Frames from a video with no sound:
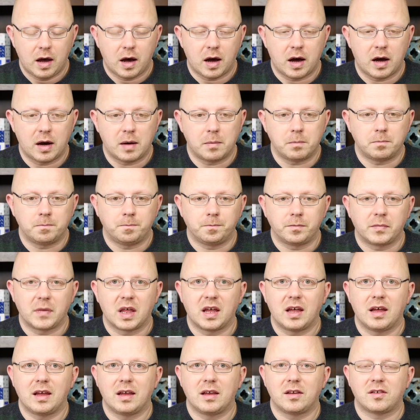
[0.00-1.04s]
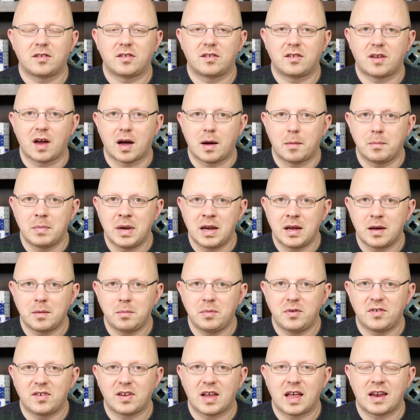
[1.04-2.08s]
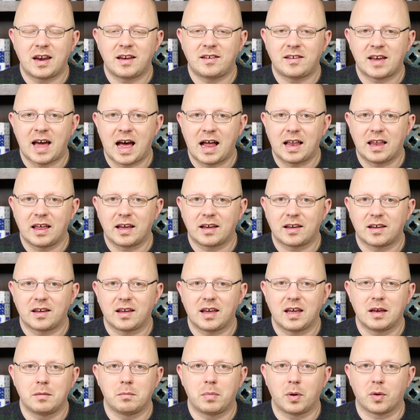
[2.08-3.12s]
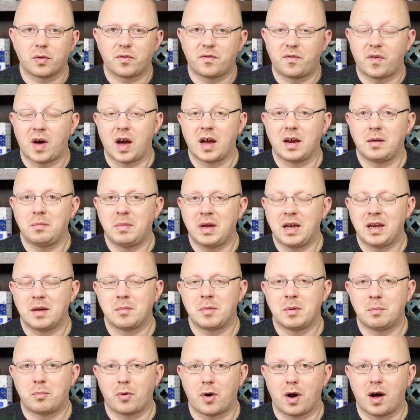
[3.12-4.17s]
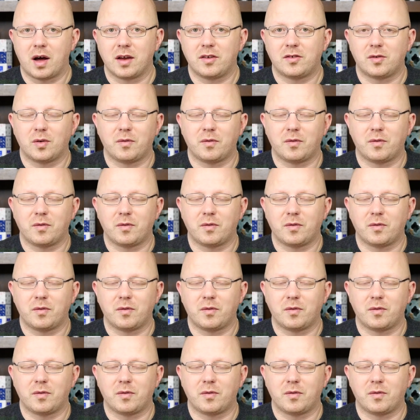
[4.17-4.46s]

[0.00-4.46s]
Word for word: um, stub nibs and italic in both fine, medium, and broad.